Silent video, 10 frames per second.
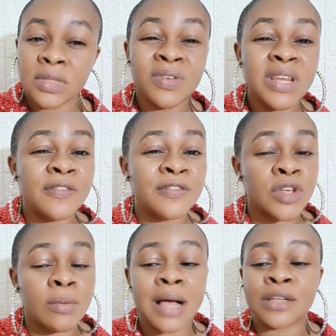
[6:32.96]
even if
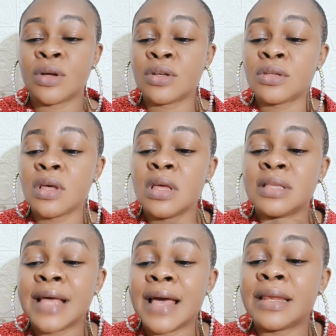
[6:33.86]
some are just
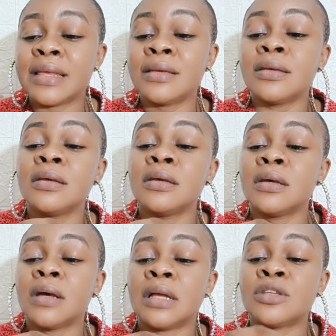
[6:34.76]
tiny
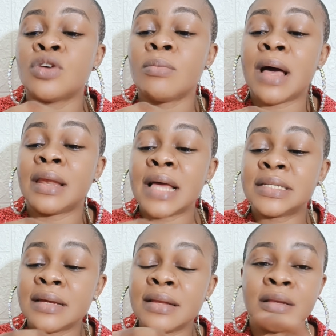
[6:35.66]
and some are
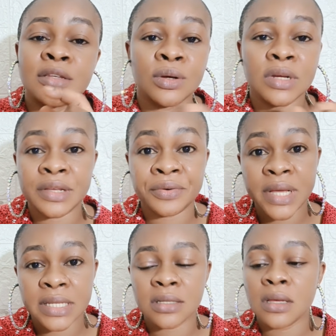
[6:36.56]
larger than the
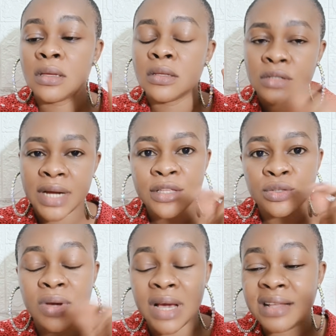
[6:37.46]
rest, try
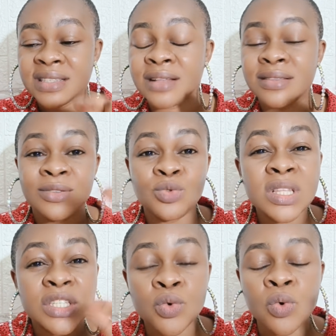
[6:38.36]
to count out
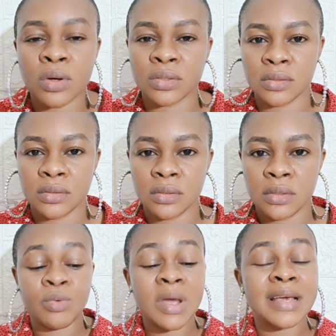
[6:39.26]
21.
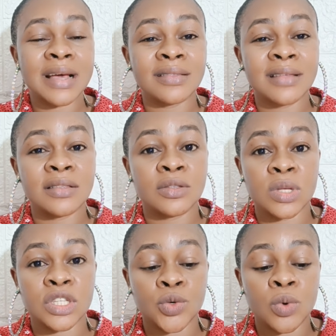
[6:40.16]
When you count out
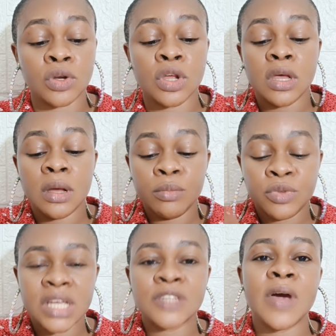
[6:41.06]
21,
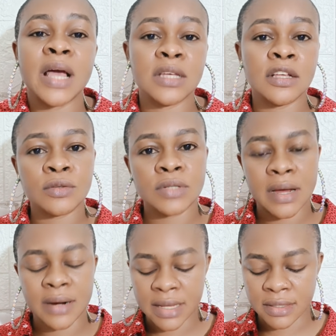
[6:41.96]
transfer it into
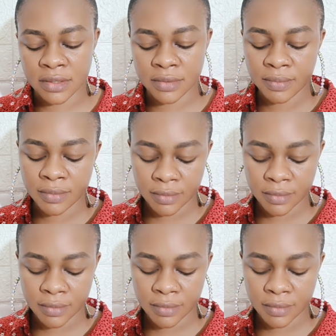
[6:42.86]
that rice.